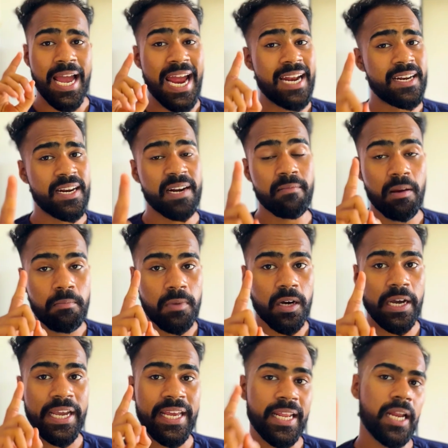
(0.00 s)
And remember,
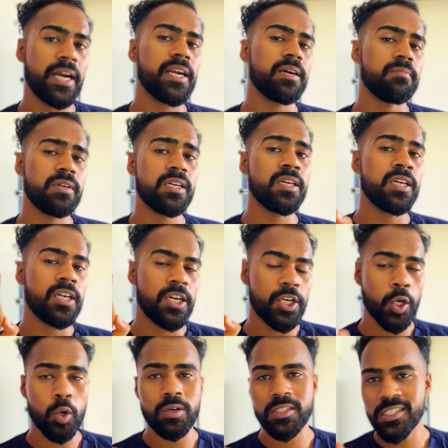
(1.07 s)
in anatomy,
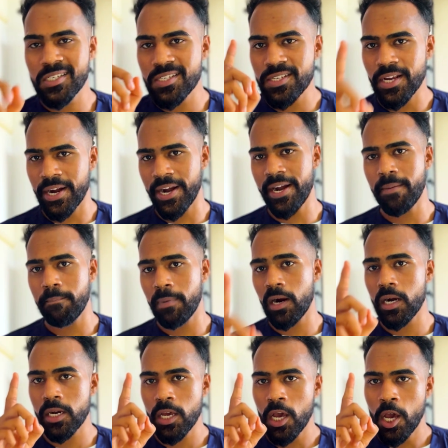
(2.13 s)
don't just read, but